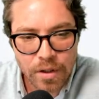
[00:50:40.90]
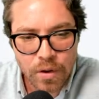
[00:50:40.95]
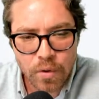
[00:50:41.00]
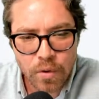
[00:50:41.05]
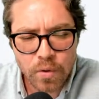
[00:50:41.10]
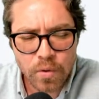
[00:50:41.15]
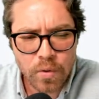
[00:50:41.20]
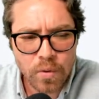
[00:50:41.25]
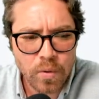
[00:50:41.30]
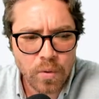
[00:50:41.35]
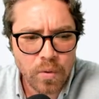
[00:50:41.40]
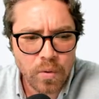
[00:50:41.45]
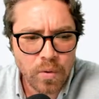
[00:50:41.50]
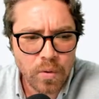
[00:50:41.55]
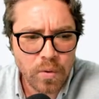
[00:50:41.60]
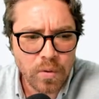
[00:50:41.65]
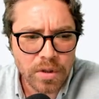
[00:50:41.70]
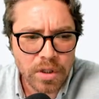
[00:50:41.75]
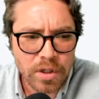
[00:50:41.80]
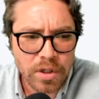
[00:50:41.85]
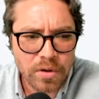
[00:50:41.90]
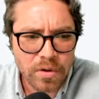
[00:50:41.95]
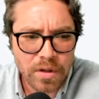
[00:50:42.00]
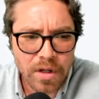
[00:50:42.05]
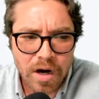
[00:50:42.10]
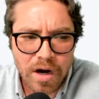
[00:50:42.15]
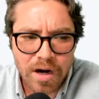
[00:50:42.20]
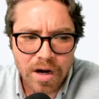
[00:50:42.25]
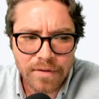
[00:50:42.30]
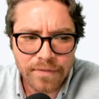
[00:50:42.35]
Ooh, ooh, little
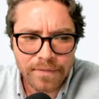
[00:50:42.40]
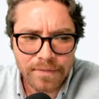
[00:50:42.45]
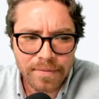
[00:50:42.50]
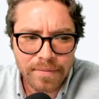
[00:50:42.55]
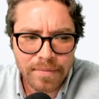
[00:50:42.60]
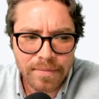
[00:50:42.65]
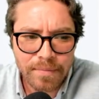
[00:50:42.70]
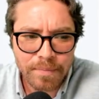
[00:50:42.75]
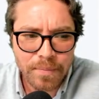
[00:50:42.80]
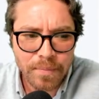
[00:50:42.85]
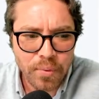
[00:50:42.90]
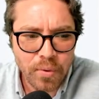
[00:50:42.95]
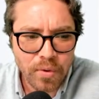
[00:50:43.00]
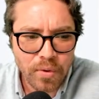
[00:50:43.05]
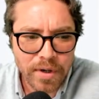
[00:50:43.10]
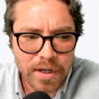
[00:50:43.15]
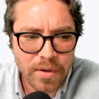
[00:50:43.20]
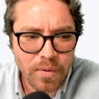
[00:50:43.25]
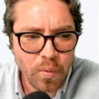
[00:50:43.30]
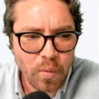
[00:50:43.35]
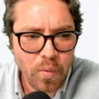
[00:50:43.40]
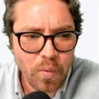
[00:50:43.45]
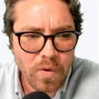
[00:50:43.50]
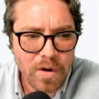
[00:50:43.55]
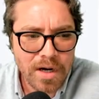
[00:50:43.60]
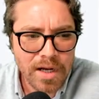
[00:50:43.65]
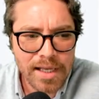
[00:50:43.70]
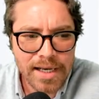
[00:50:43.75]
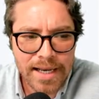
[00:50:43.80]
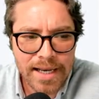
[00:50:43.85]
off,
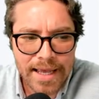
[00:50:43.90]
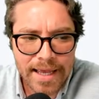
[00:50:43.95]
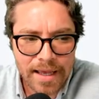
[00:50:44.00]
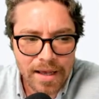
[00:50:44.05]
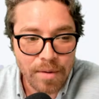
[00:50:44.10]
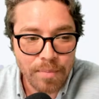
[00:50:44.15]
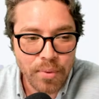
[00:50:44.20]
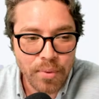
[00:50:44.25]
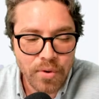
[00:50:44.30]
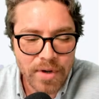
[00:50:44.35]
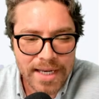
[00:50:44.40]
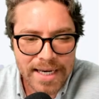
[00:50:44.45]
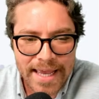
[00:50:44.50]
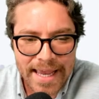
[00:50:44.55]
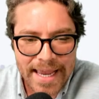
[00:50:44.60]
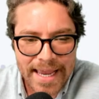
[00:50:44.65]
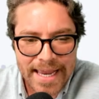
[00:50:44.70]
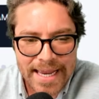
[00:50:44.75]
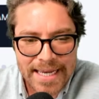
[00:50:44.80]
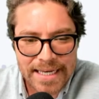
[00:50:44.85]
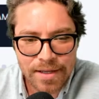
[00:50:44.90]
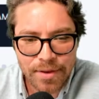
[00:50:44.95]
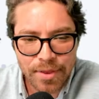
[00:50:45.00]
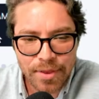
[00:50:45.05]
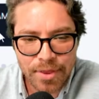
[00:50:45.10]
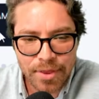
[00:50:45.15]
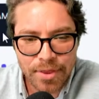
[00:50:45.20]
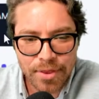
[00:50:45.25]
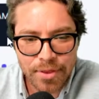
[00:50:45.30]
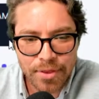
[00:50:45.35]
0.1, uh,
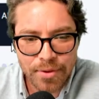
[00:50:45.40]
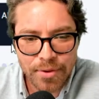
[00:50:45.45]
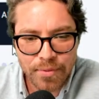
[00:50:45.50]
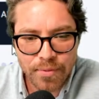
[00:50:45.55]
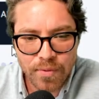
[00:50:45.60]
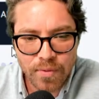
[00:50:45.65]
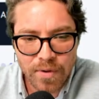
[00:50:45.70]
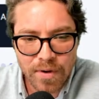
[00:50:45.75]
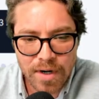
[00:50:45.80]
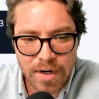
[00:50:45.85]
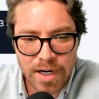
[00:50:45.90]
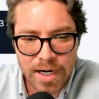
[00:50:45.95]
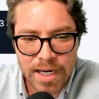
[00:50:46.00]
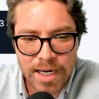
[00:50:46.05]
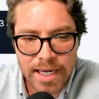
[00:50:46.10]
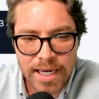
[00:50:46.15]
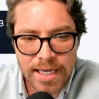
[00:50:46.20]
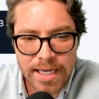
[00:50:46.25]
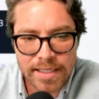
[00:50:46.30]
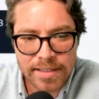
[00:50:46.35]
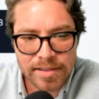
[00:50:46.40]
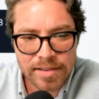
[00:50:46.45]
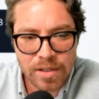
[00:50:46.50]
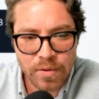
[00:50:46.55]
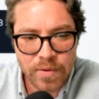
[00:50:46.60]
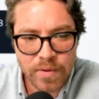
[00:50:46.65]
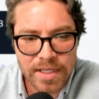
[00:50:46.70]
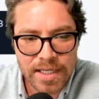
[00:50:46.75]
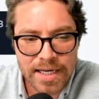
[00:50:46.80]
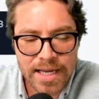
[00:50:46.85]
0.83. So
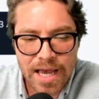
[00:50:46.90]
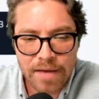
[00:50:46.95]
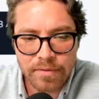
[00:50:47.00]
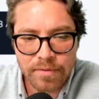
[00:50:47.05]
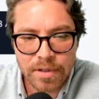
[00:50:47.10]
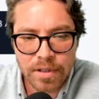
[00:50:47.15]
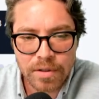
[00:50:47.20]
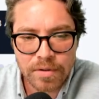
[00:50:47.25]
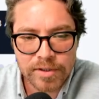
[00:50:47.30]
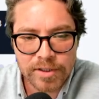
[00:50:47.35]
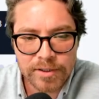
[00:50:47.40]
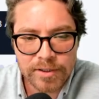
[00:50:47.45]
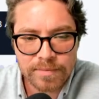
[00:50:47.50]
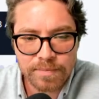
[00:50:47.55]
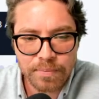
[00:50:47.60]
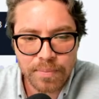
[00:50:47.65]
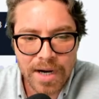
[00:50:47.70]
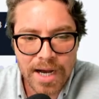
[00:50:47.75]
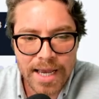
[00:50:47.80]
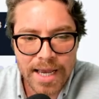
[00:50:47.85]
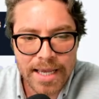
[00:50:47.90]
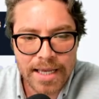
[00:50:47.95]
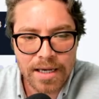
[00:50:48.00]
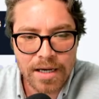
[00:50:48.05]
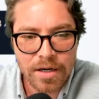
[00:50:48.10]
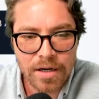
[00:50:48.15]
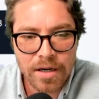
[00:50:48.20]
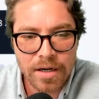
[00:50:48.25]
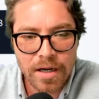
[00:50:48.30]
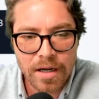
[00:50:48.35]
we did have a little spike
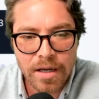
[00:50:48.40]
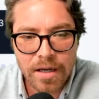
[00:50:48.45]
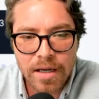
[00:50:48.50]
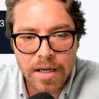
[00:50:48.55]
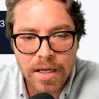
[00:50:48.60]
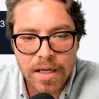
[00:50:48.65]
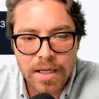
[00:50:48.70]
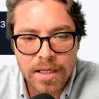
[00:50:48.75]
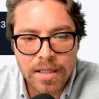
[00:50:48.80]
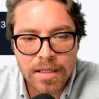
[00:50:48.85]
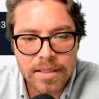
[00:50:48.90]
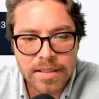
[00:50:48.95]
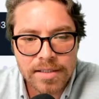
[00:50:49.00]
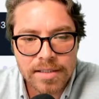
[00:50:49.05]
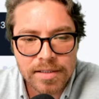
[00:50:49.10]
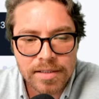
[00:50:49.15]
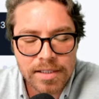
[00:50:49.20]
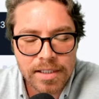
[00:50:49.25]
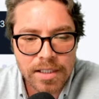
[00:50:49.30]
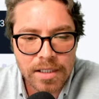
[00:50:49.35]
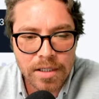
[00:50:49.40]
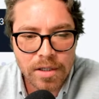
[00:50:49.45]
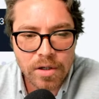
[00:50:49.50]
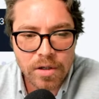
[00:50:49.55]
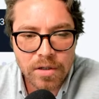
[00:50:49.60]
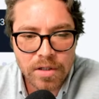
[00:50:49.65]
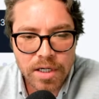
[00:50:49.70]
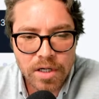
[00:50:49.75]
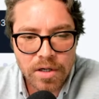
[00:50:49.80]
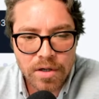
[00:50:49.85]
let's see,
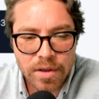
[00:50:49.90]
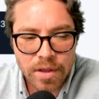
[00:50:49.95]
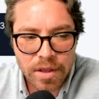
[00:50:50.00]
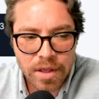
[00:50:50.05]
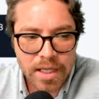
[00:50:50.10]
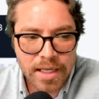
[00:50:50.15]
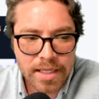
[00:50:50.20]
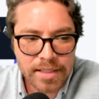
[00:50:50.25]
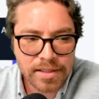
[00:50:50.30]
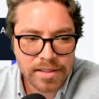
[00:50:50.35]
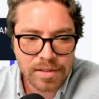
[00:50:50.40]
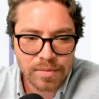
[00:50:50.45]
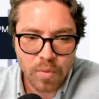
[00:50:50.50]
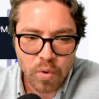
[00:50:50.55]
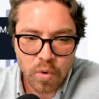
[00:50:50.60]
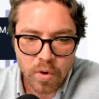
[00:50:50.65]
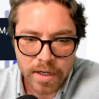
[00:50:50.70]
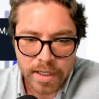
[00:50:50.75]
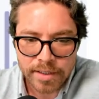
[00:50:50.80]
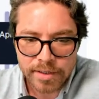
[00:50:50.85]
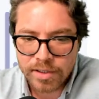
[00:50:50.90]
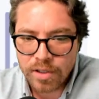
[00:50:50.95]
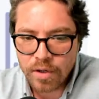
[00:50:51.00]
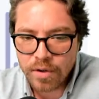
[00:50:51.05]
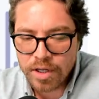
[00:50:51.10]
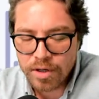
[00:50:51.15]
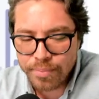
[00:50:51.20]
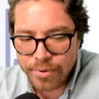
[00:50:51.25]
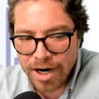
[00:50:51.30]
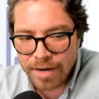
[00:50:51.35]
earlier this morning. So
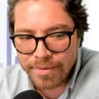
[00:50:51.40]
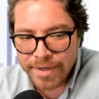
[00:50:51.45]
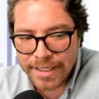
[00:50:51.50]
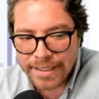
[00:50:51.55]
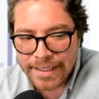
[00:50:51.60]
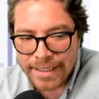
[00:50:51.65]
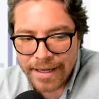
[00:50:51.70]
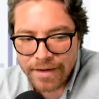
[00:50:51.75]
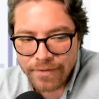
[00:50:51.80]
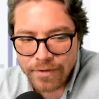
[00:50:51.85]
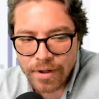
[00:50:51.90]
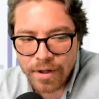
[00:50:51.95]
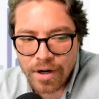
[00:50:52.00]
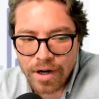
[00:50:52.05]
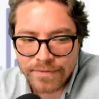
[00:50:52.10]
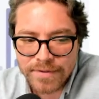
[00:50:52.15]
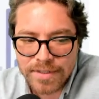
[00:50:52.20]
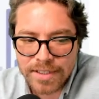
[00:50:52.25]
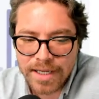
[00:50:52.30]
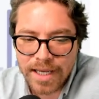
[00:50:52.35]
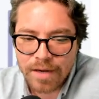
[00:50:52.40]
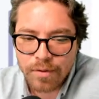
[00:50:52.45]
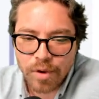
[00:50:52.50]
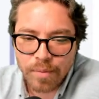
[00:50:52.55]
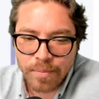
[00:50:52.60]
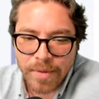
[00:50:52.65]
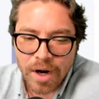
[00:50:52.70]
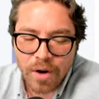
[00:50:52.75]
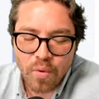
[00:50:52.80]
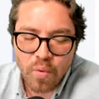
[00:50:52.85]
they'll probably level off today with
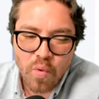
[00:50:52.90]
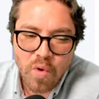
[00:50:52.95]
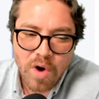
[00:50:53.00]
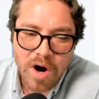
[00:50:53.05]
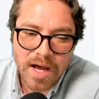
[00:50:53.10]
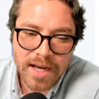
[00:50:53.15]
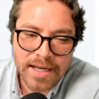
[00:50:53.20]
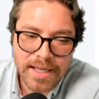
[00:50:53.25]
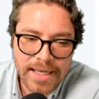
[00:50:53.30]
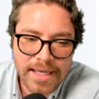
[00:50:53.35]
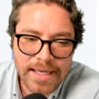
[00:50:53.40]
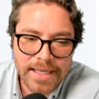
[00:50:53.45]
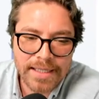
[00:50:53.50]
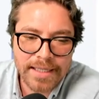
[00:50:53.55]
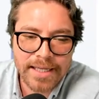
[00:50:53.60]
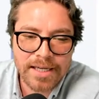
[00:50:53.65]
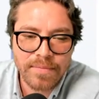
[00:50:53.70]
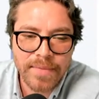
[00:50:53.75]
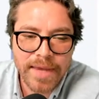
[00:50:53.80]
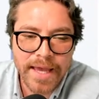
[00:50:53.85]
about one helium